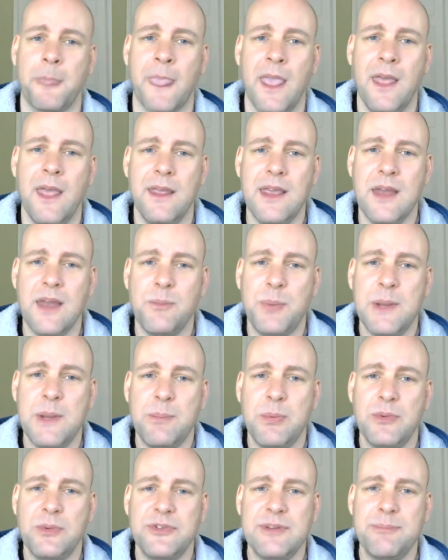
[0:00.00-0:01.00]
Yet
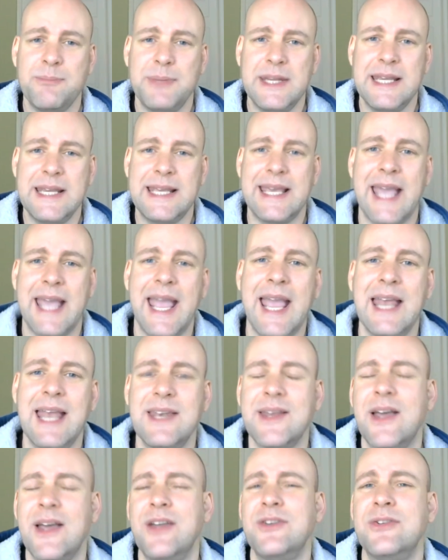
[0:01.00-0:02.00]
people simply can't
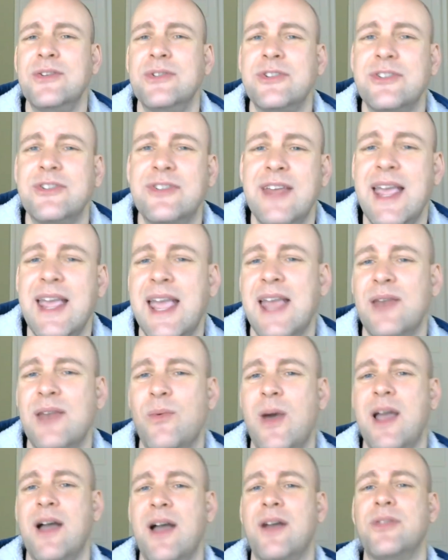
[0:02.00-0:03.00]
understand
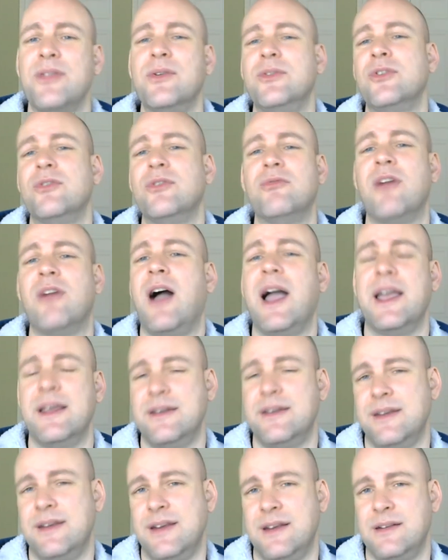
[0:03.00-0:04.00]
why others are
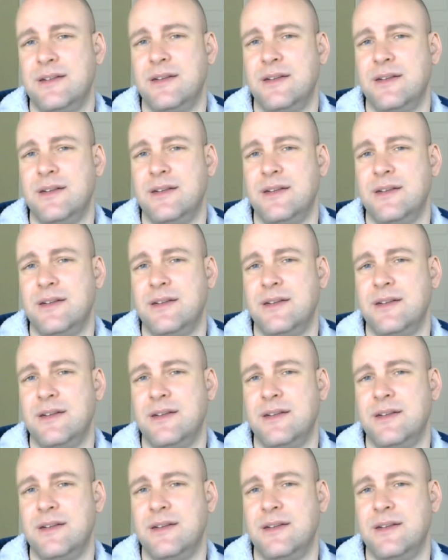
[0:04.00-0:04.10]
rioting.